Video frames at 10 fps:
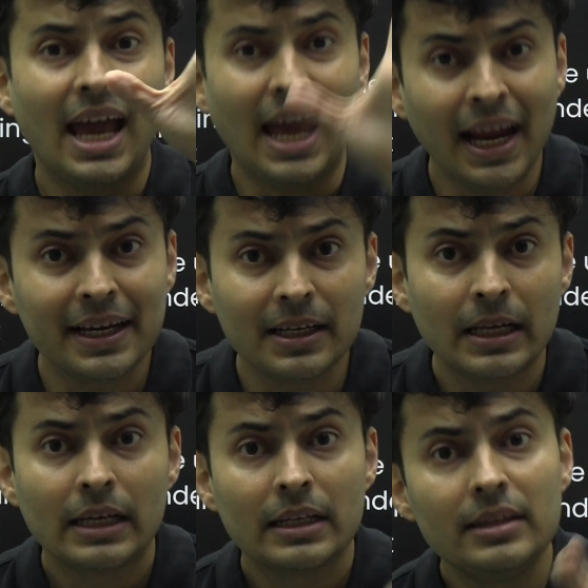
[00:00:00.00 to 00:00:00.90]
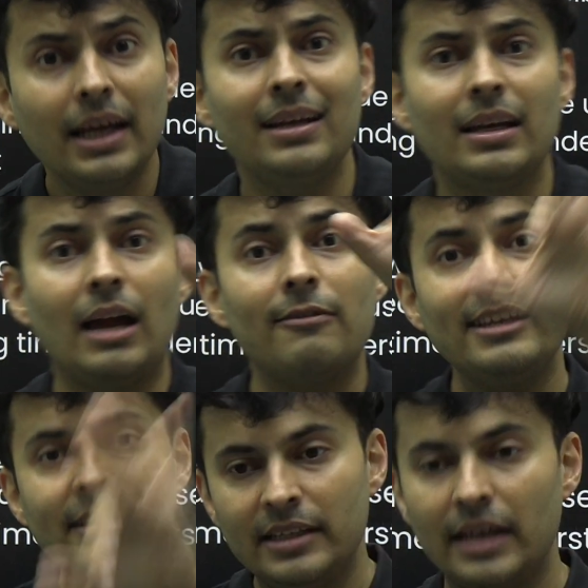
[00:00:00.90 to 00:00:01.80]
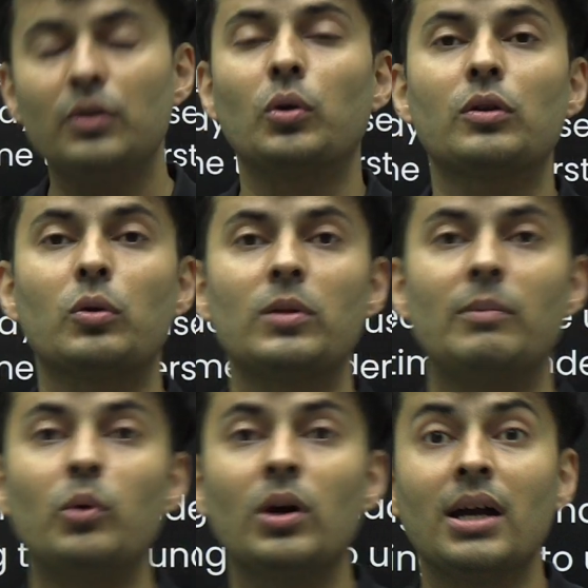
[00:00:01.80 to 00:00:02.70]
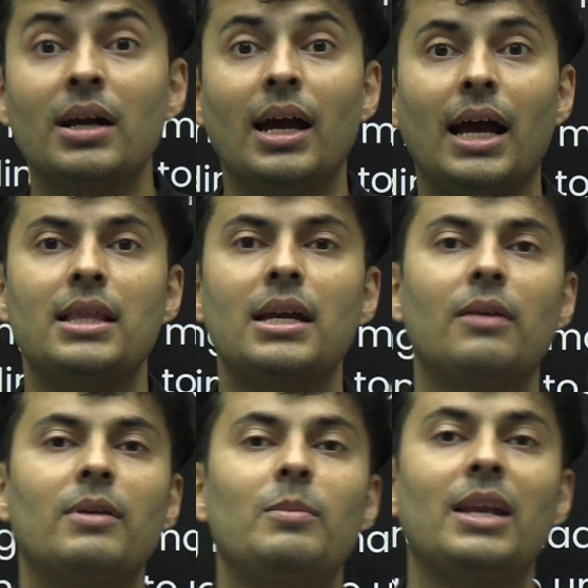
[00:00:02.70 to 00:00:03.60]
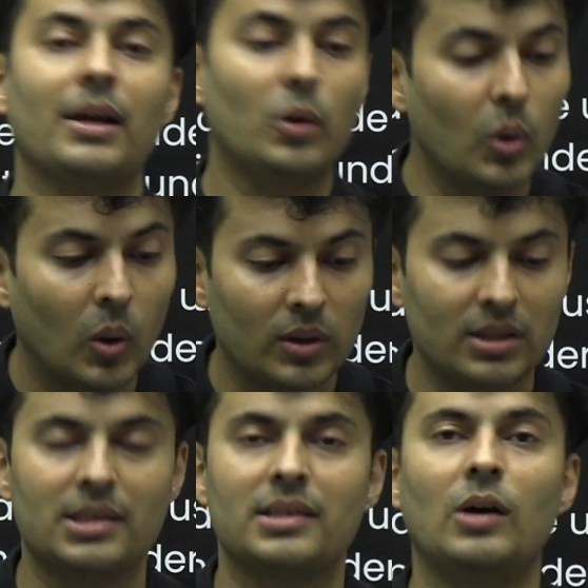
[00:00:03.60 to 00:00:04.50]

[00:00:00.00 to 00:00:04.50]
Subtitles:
And then I will then go through the book and then I will be like, oh, this is